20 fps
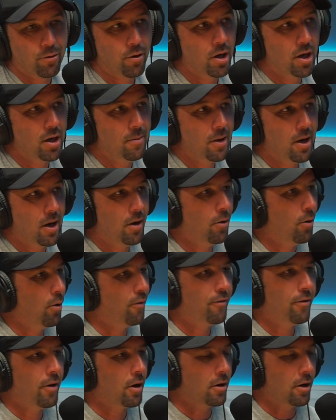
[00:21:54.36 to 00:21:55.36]
dreaming, or
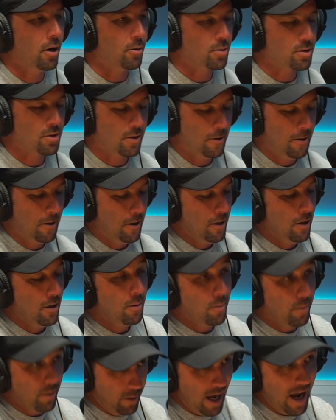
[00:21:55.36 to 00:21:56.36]
fuck knows.
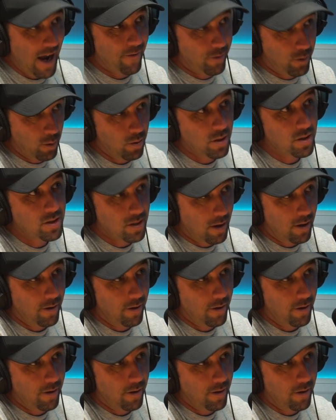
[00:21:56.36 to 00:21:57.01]
But afterwards,